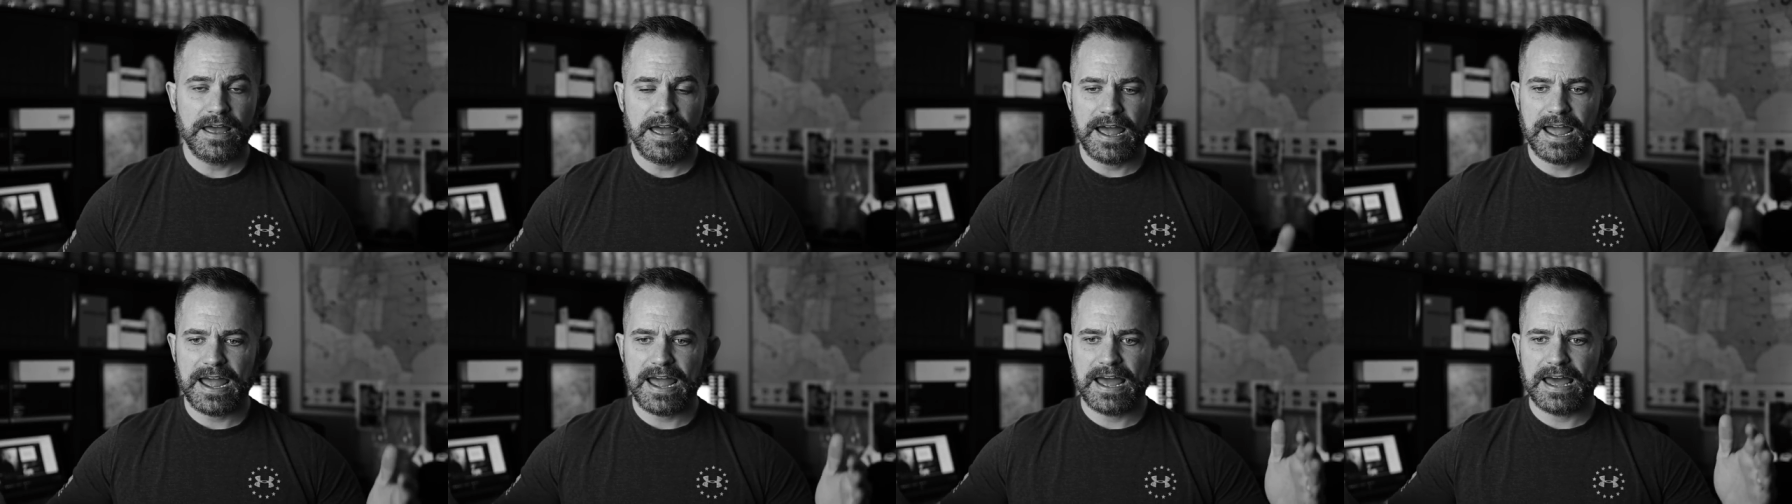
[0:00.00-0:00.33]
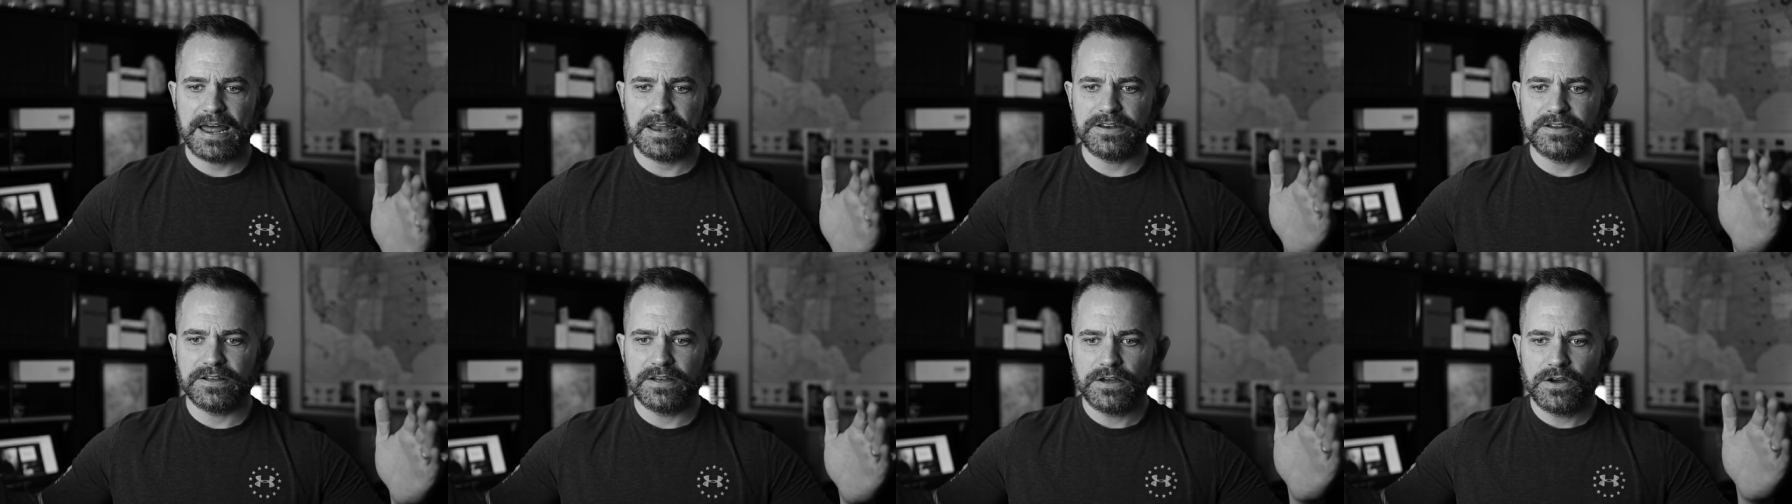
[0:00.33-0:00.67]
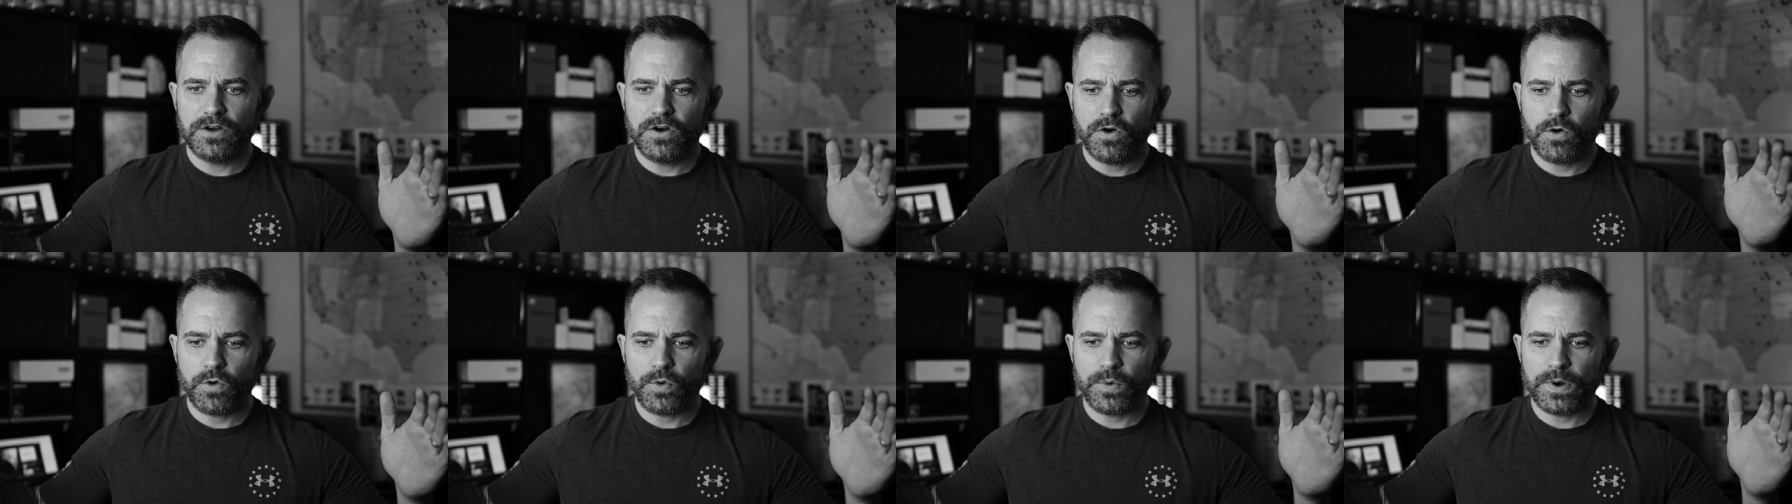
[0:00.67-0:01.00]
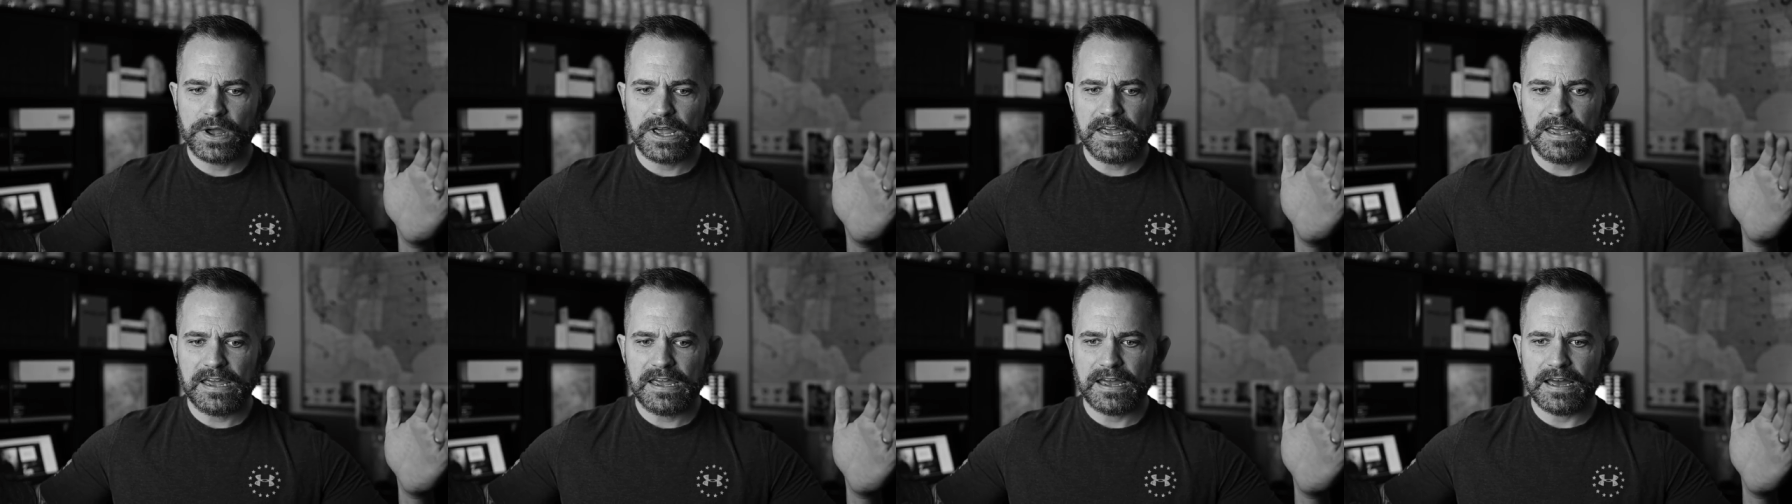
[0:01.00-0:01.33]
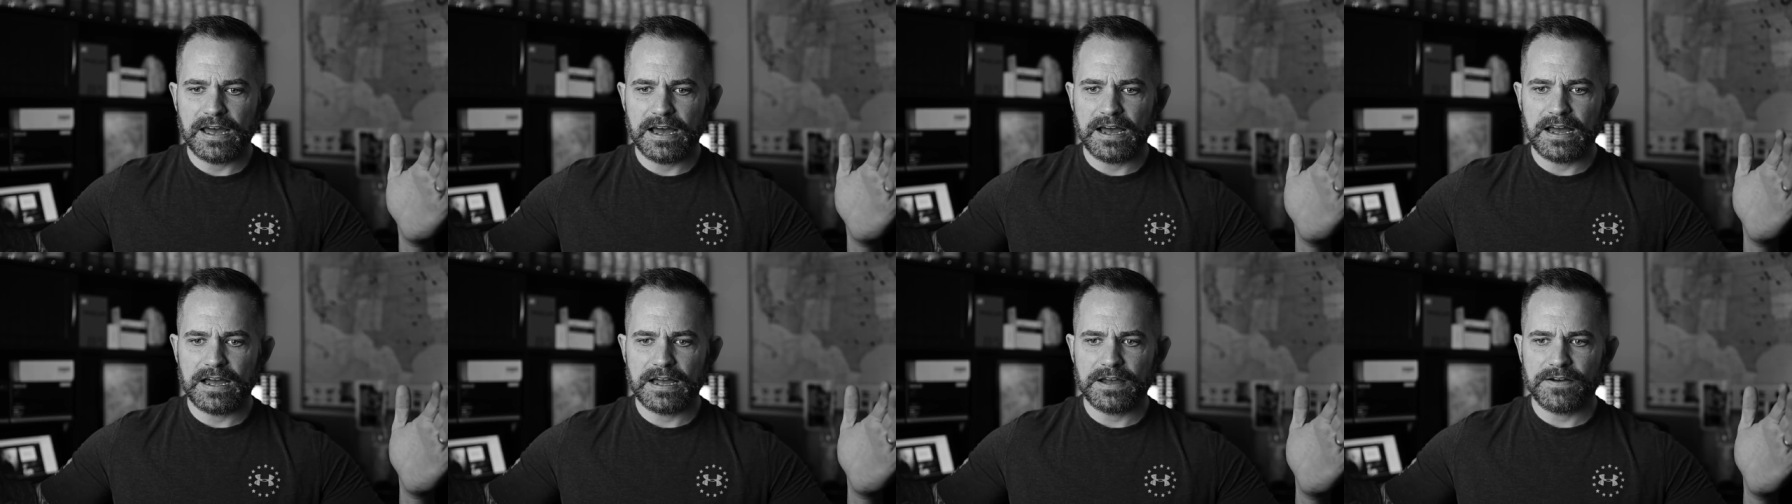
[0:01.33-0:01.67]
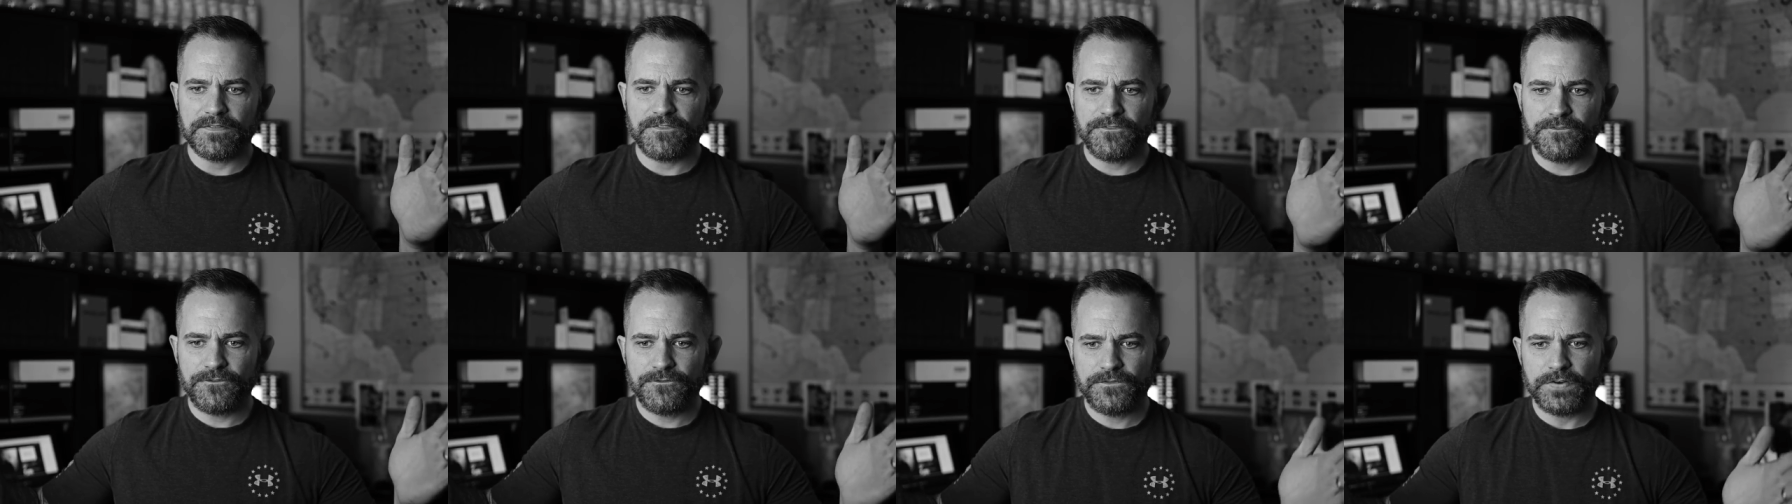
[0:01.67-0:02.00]
and we
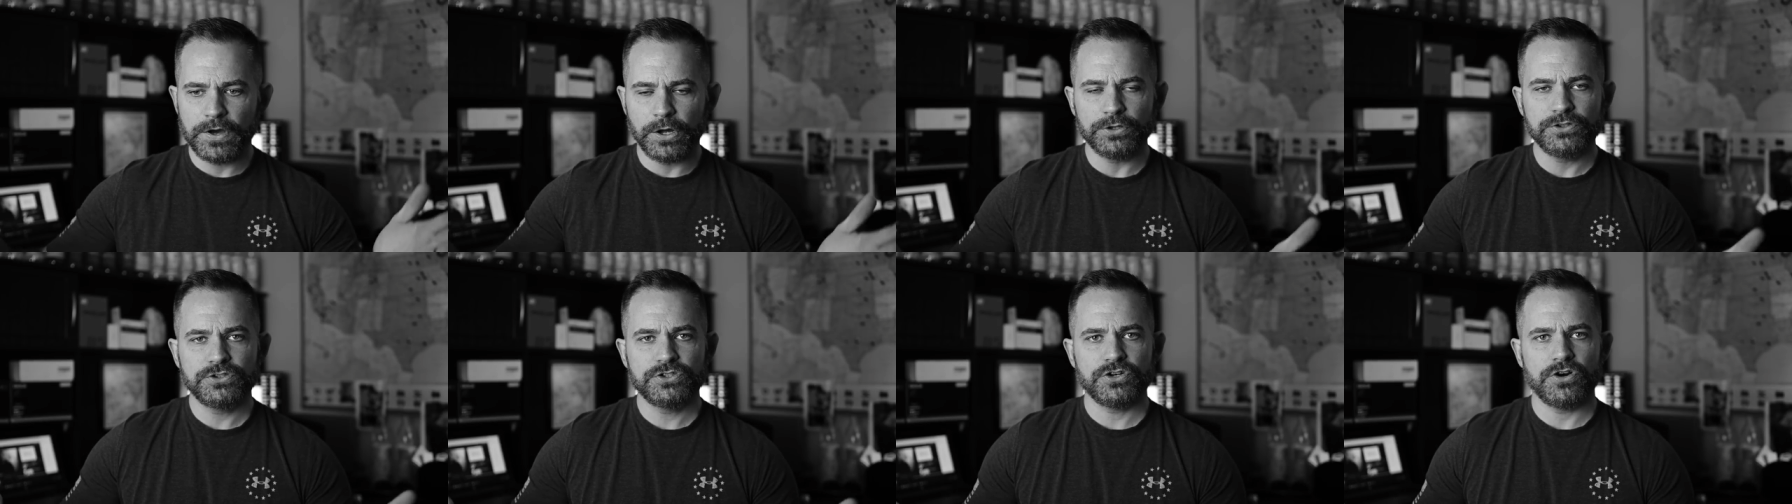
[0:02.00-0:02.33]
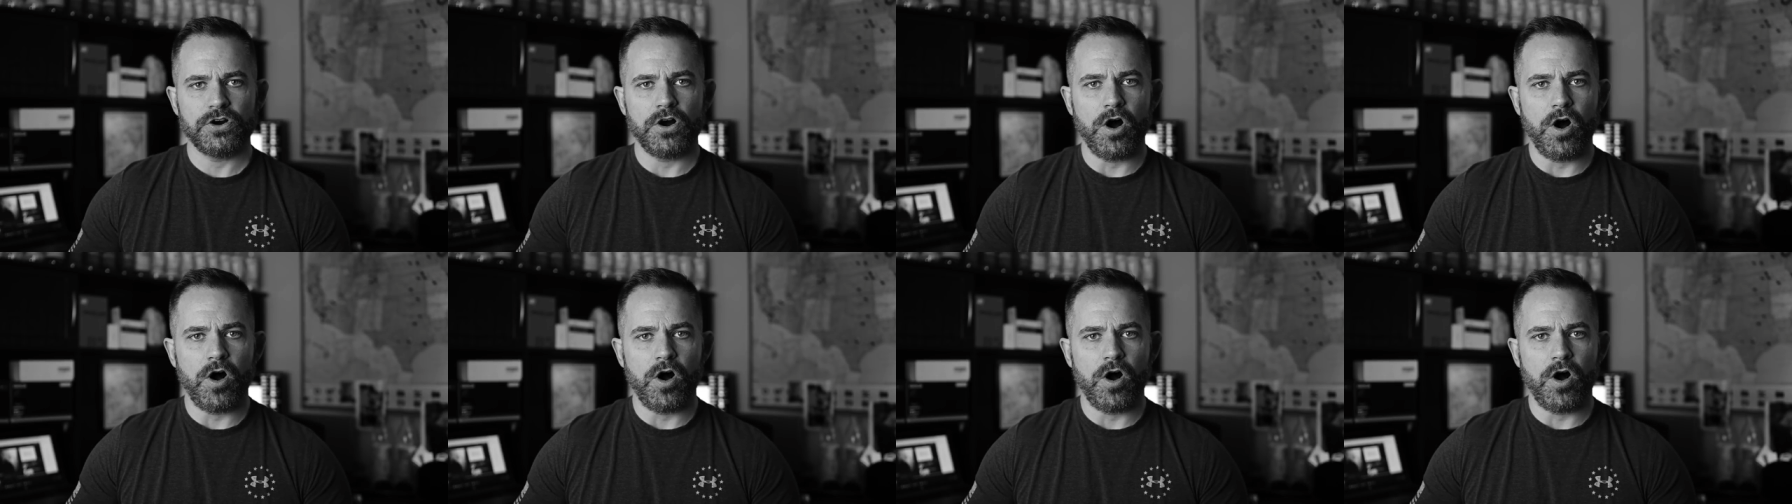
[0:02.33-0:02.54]
filter